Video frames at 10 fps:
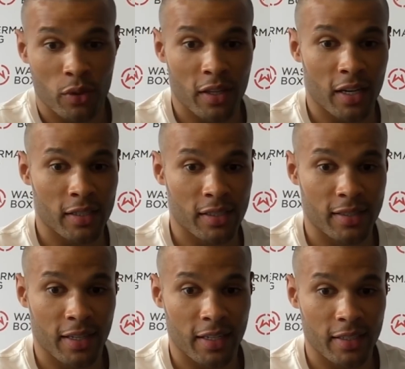with
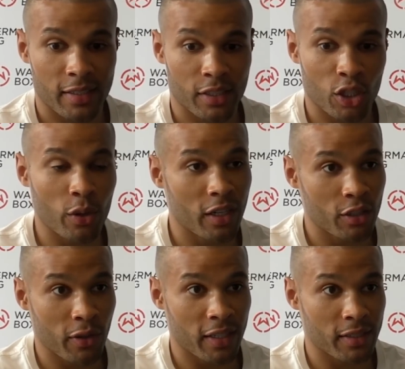us and he's shown
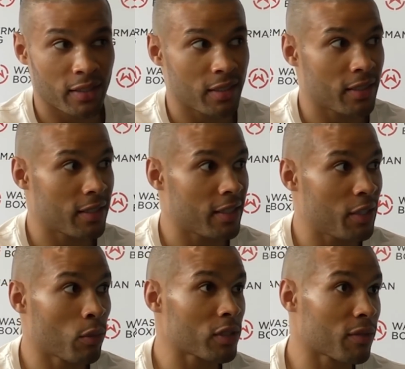interest. He
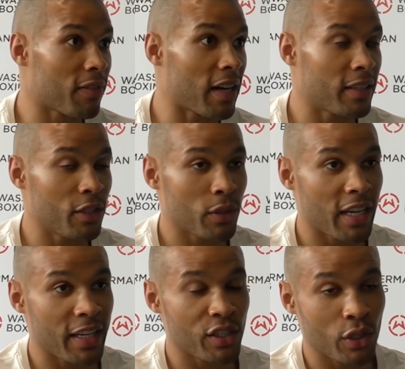wants to fight in the
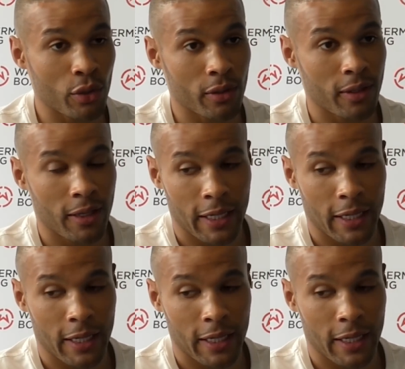UK soon.